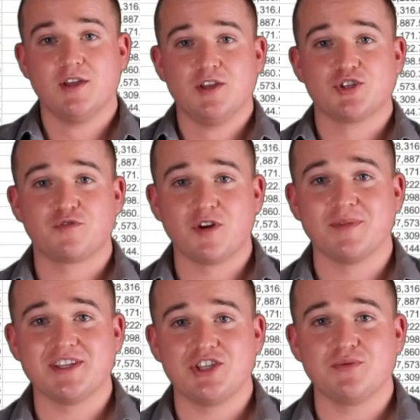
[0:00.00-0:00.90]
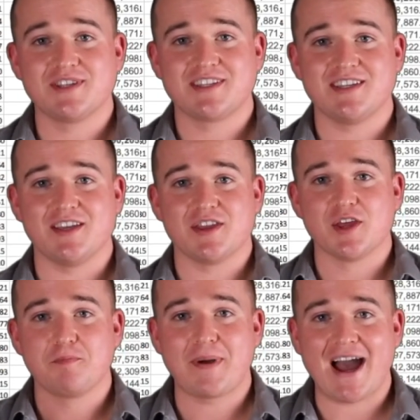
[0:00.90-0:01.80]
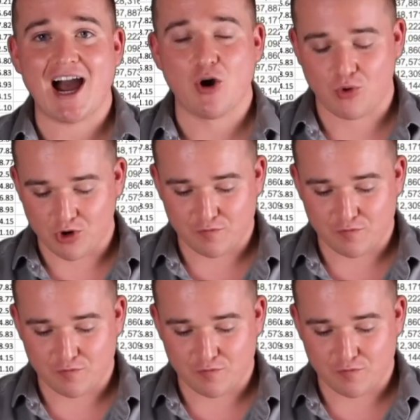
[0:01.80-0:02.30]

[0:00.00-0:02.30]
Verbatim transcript: So from this, you can see the power